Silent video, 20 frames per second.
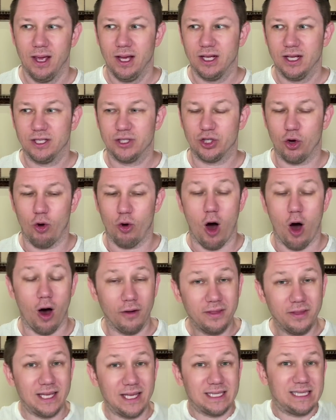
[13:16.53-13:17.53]
So
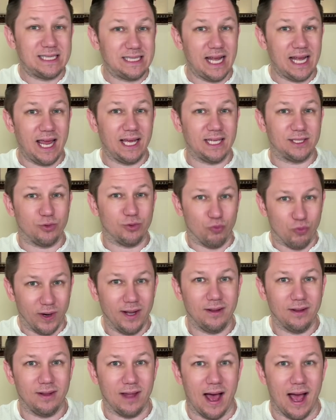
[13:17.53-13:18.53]
all these states
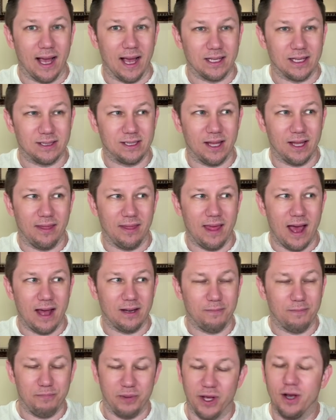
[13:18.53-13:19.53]
realize
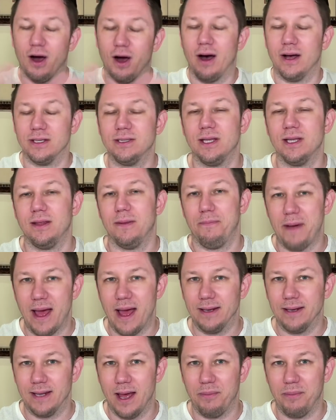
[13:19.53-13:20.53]
that because of the
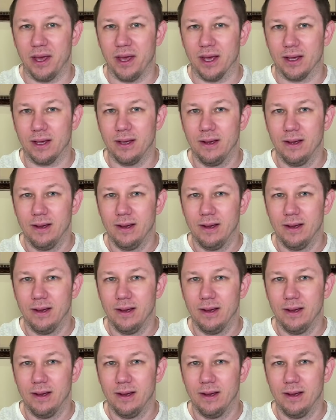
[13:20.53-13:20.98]
pandemic,